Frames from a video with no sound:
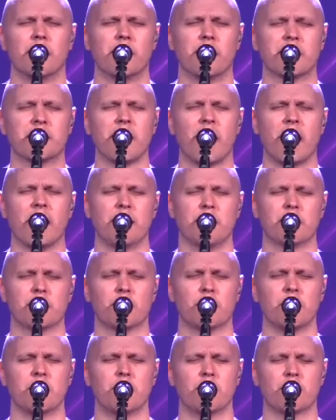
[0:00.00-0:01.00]
of the
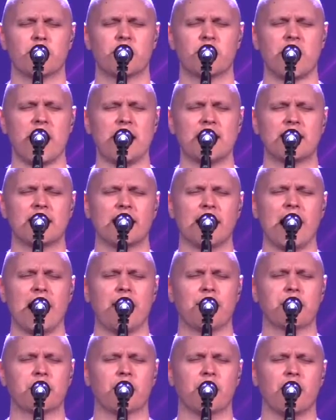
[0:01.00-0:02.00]
times when you were chasing
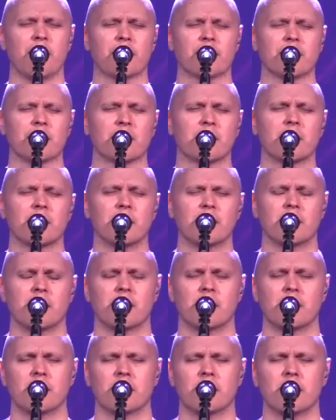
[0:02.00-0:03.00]
after us.
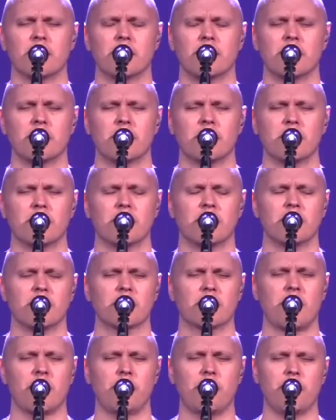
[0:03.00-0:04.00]

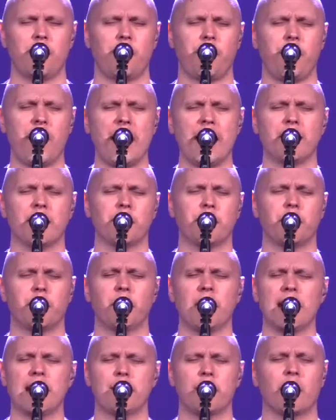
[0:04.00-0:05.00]
Come and fan the
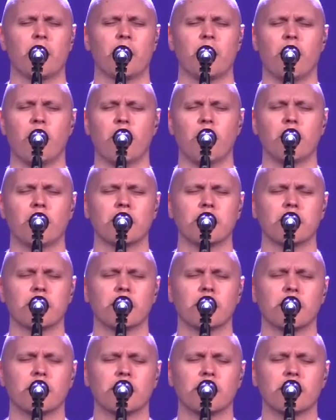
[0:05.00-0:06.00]
flame in our heart